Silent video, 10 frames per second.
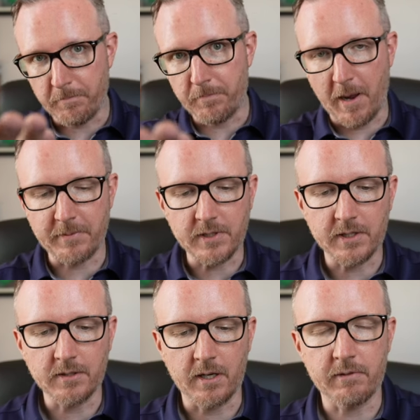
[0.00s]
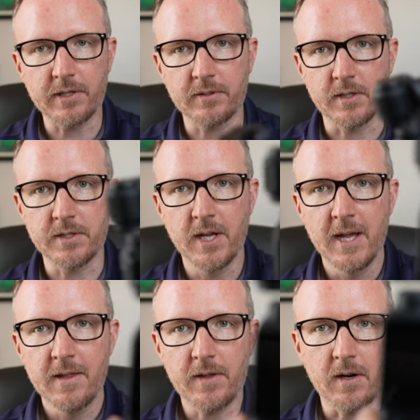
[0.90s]
probably did a ton of research,
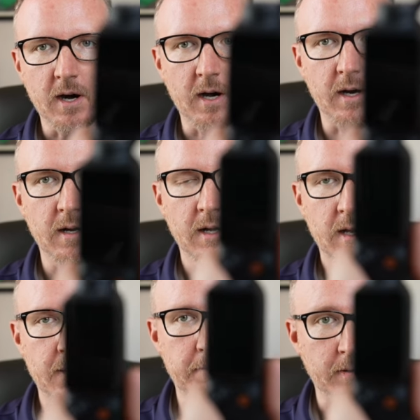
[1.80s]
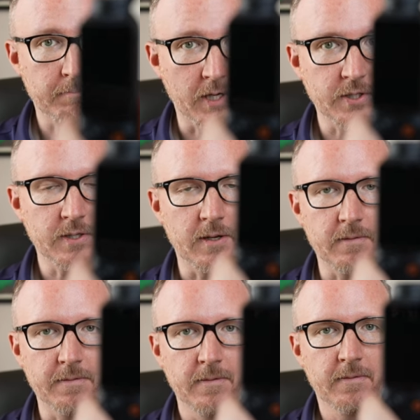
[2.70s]
there are a bunch
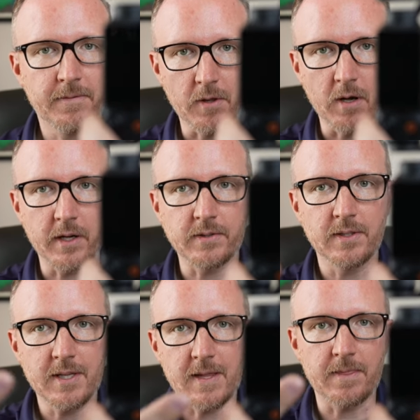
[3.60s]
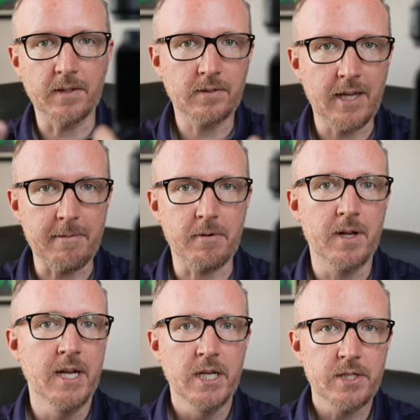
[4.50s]
of flaws in this camera,
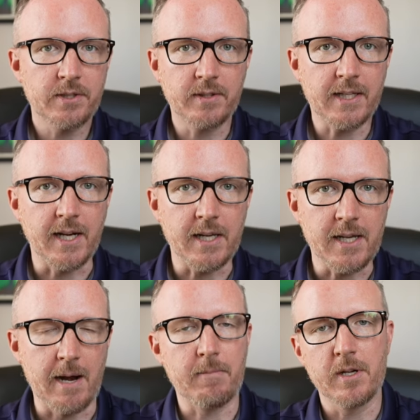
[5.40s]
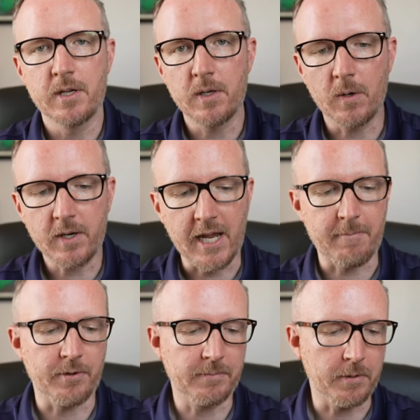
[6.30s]
just like any camera. No
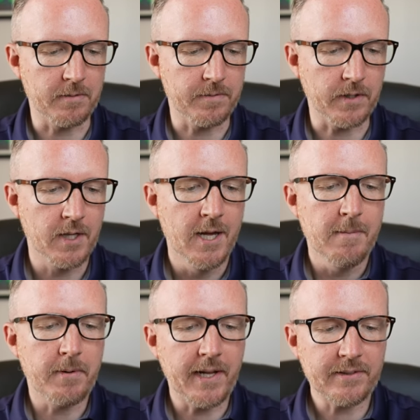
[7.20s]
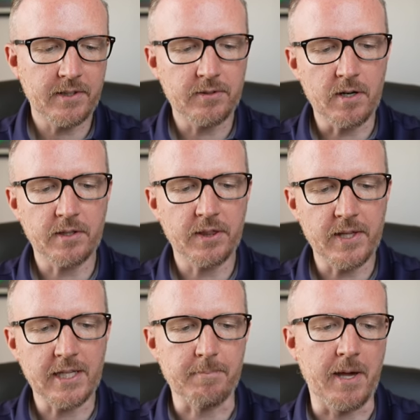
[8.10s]
camera is perfect. But as I started to
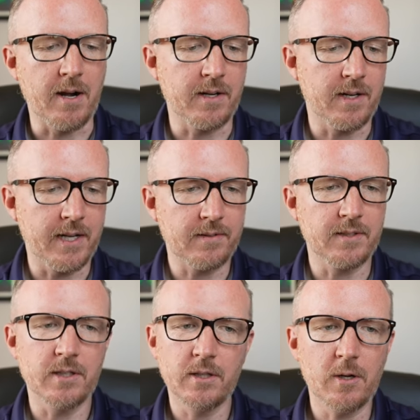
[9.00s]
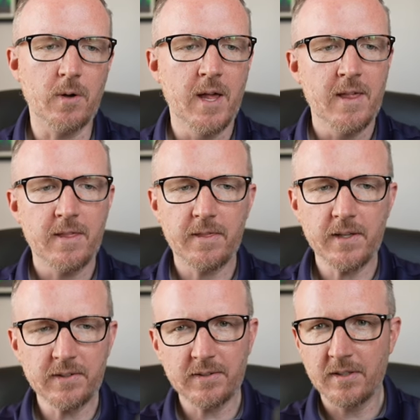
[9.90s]
think about it, I said, you know,
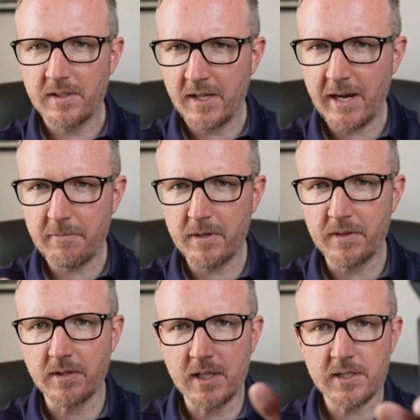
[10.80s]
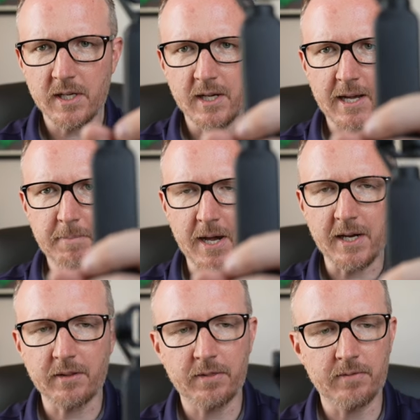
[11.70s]
this camera, the D J I
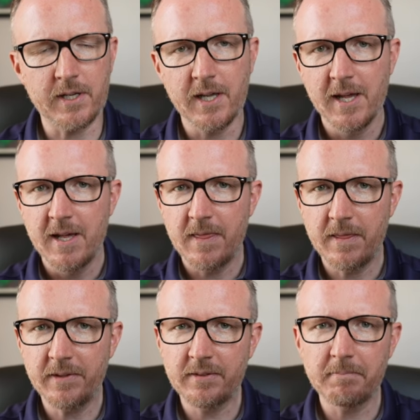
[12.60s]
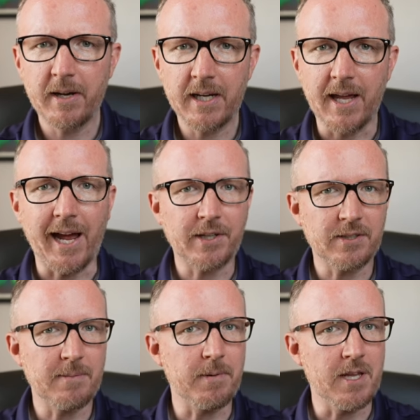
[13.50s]
Pocket three, this might
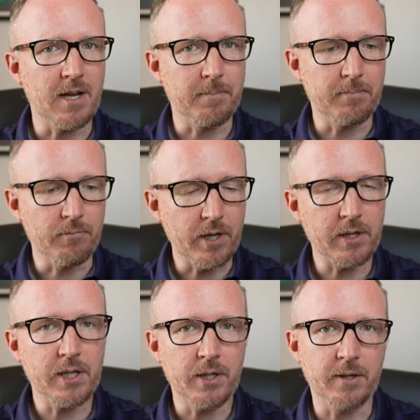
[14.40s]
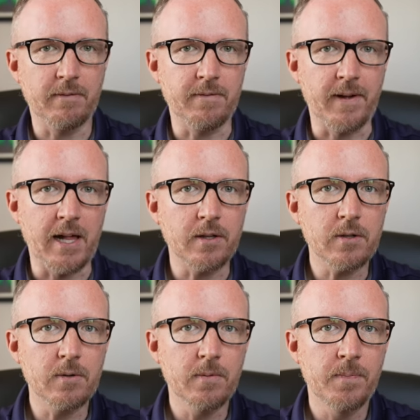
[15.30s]
actually be a really good
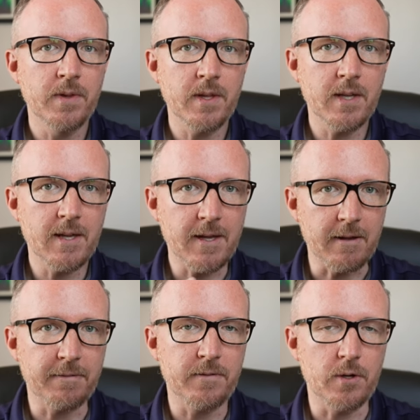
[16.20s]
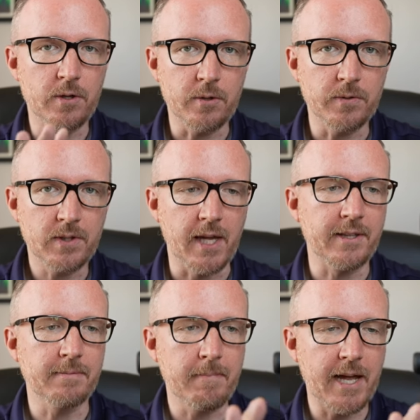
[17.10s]
value if your use
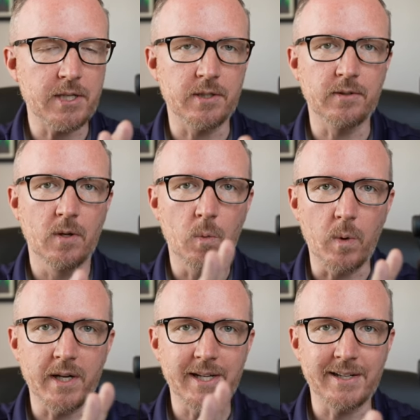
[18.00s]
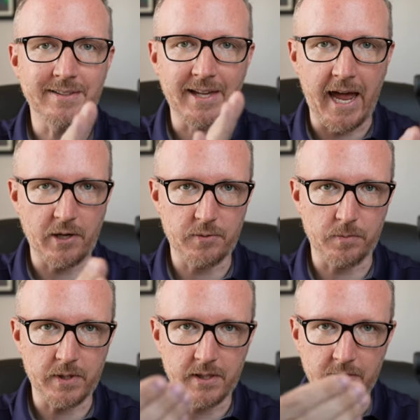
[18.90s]
case matches what it is
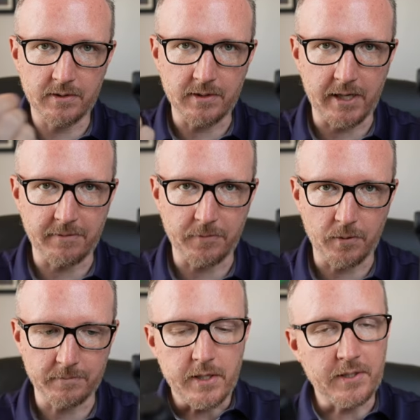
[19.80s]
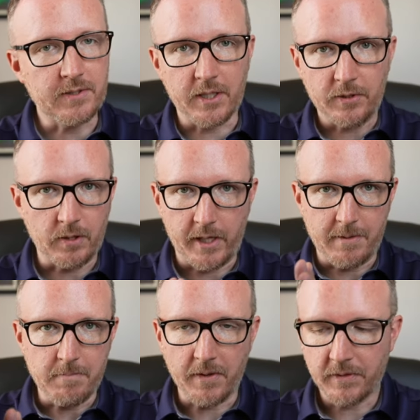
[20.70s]
actually designed for. This thing took like a
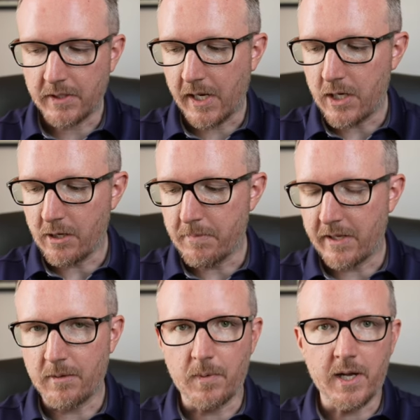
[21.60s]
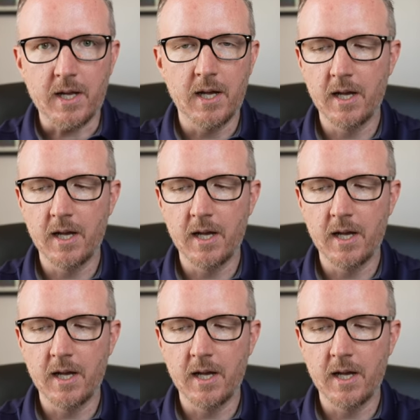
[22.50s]
month to get here, by the way.